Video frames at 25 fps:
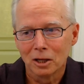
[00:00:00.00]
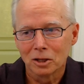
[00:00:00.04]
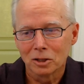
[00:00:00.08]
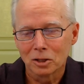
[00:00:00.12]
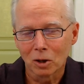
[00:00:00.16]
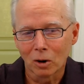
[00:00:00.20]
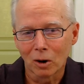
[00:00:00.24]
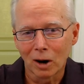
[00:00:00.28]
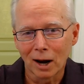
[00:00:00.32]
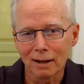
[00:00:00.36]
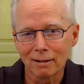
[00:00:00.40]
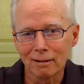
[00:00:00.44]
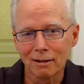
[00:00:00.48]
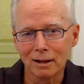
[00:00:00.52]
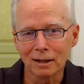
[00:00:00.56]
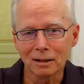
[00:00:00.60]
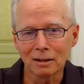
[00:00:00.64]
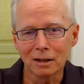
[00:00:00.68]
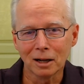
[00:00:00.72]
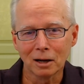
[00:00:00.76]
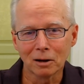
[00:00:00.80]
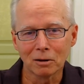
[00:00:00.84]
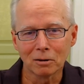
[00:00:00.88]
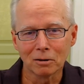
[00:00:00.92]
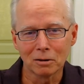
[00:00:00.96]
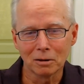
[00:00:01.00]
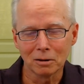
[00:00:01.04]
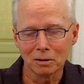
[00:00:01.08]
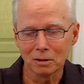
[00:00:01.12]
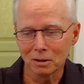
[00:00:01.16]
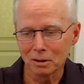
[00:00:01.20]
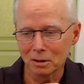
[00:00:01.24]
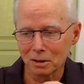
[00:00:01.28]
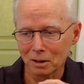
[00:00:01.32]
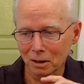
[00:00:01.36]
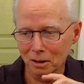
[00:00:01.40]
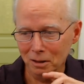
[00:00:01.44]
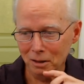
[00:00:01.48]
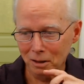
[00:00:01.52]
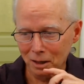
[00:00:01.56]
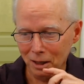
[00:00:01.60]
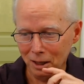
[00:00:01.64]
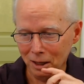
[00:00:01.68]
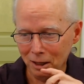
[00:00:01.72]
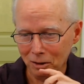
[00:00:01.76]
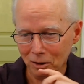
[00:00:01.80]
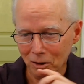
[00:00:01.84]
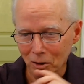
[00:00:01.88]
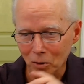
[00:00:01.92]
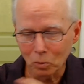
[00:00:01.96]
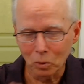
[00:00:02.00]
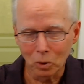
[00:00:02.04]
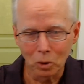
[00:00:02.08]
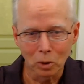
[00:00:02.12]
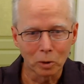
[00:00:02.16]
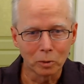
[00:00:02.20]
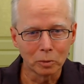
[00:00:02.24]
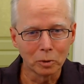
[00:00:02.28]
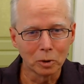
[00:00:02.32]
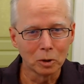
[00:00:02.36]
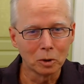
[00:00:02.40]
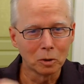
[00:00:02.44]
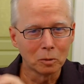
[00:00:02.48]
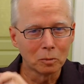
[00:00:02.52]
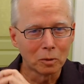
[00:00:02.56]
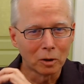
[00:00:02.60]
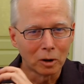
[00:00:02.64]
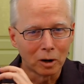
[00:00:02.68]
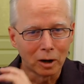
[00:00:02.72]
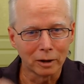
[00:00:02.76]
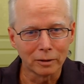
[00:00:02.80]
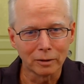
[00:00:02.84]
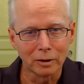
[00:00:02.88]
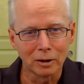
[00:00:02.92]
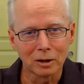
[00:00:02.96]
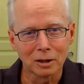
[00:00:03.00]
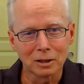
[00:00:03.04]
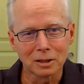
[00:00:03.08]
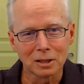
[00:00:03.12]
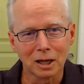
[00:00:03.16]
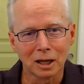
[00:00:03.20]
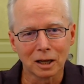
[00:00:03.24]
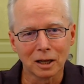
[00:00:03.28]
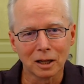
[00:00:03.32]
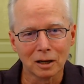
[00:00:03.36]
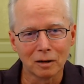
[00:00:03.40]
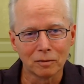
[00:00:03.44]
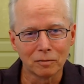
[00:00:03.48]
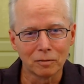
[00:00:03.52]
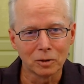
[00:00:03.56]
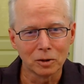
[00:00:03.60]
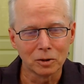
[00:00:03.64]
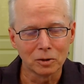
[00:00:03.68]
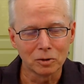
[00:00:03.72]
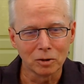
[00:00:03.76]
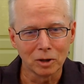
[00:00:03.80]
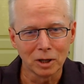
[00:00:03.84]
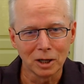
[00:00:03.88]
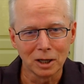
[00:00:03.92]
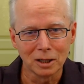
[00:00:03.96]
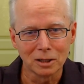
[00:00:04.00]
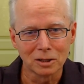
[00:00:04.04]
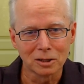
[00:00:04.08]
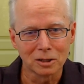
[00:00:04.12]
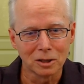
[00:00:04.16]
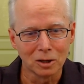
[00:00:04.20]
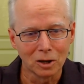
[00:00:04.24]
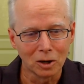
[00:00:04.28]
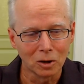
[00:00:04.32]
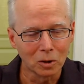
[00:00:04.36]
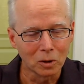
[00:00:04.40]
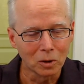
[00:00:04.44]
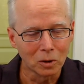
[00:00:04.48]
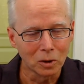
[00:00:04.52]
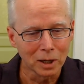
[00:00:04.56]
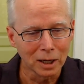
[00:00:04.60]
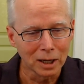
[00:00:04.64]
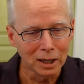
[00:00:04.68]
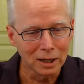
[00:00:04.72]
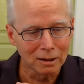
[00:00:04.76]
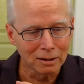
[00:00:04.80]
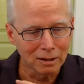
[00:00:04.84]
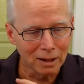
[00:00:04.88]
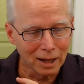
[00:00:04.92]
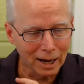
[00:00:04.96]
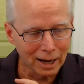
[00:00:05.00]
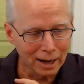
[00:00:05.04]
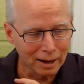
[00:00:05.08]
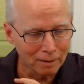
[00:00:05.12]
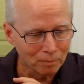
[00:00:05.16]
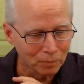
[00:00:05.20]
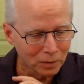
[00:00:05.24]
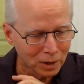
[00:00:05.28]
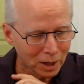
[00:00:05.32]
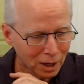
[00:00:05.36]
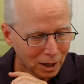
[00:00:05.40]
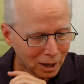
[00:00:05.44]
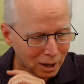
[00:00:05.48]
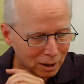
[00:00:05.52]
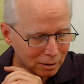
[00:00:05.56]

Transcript: So I think they're uh, in their war room or on their executive retreats knowing that